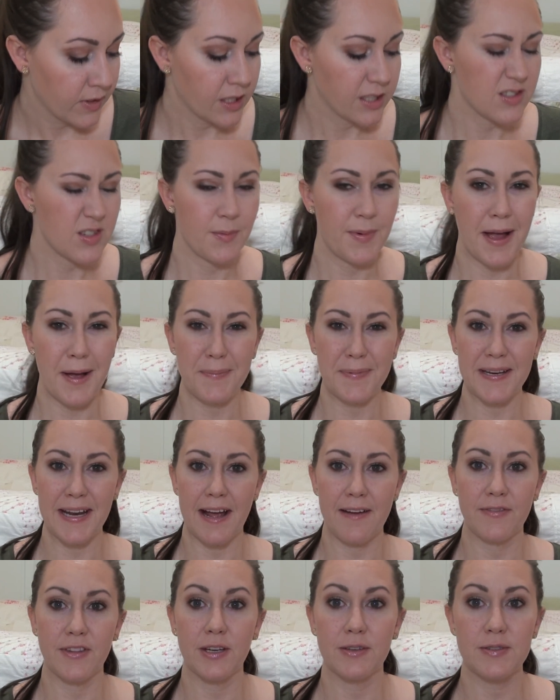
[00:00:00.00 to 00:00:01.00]
So I'm happy to
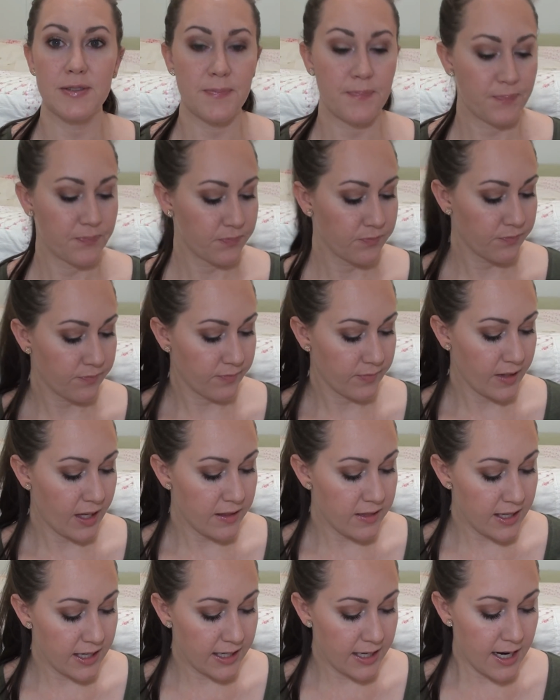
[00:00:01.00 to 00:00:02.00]
have those.
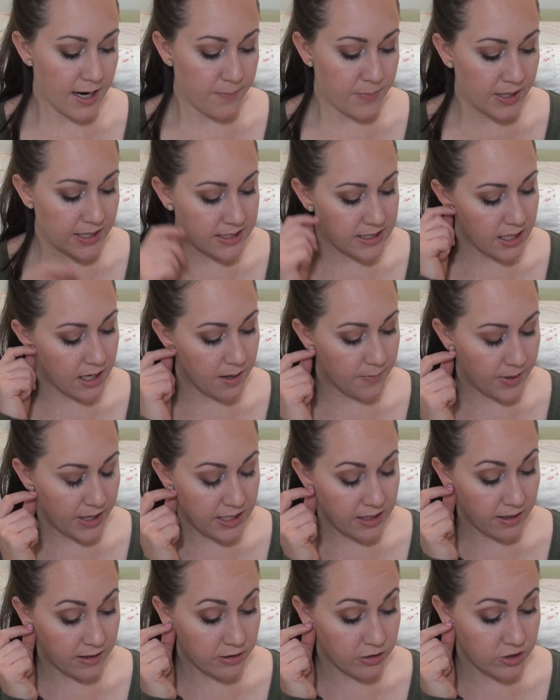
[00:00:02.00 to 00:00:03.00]
Then I picked up
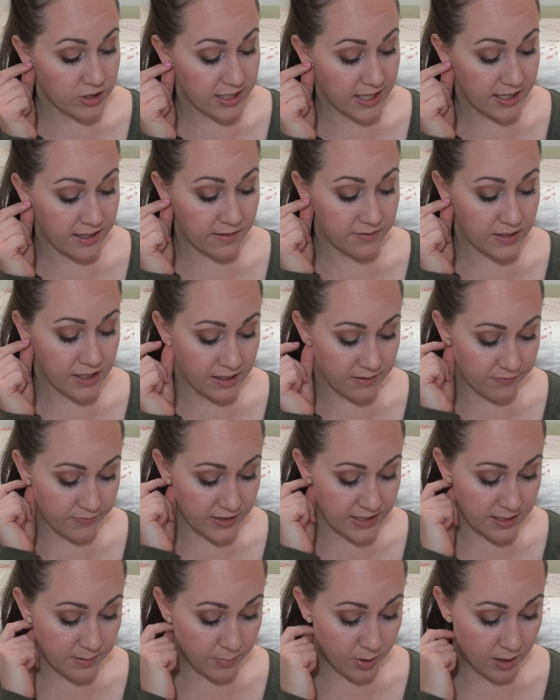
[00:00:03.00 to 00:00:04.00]
another set of the
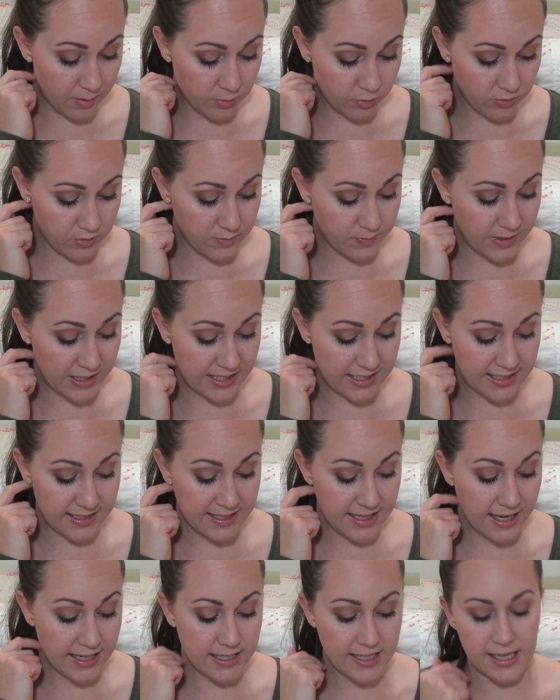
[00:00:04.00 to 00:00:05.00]
Invisibobbles, but I
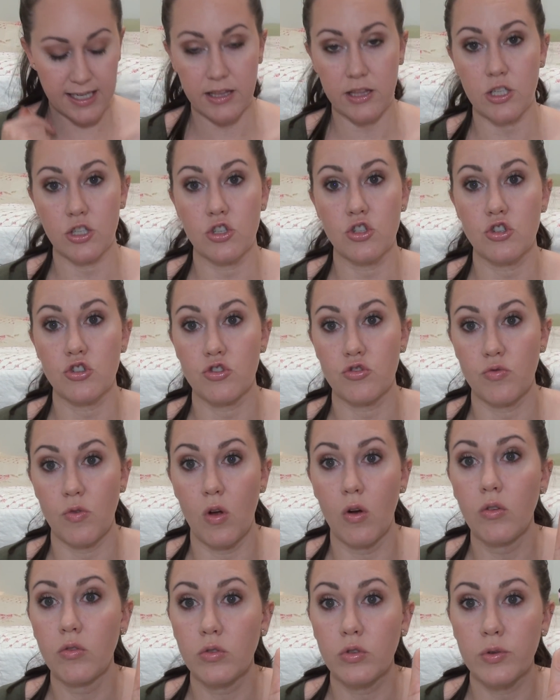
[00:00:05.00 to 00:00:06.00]
decided to get the
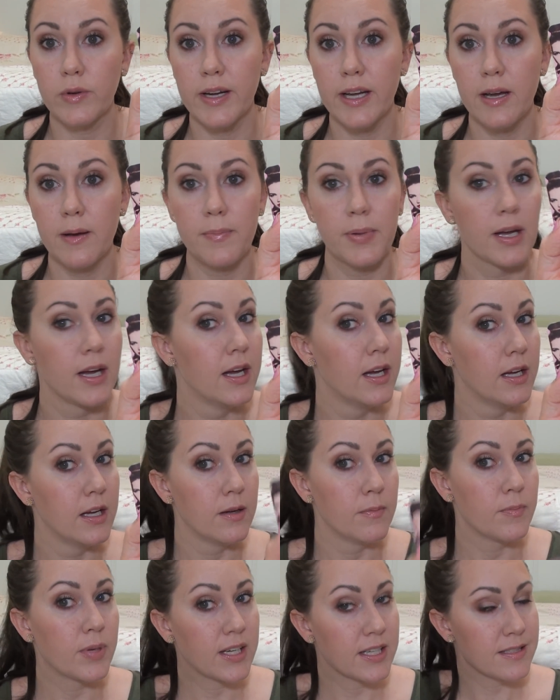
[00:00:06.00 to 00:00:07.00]
strong grip
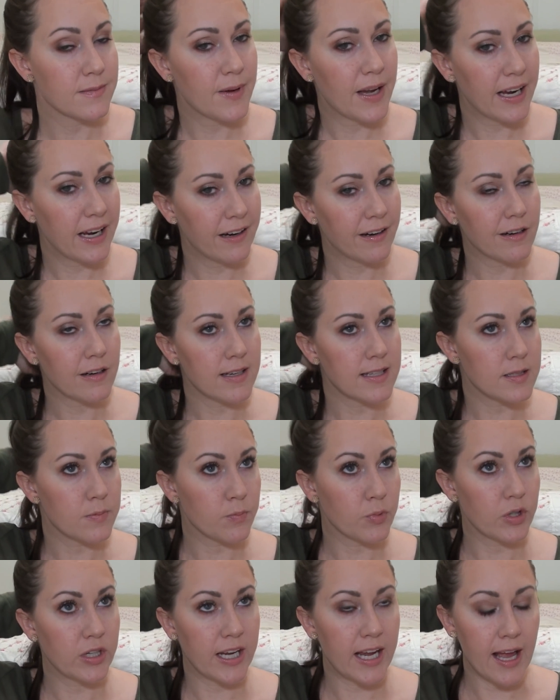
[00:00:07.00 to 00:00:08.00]
because my hair is
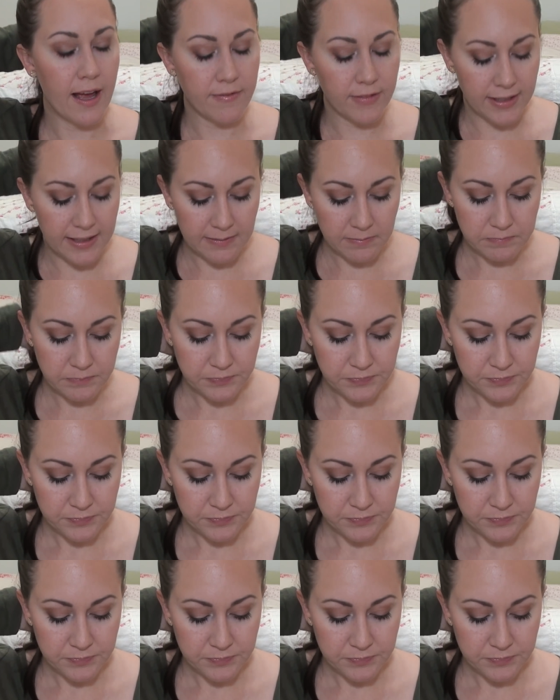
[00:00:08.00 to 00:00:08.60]
pretty heavy.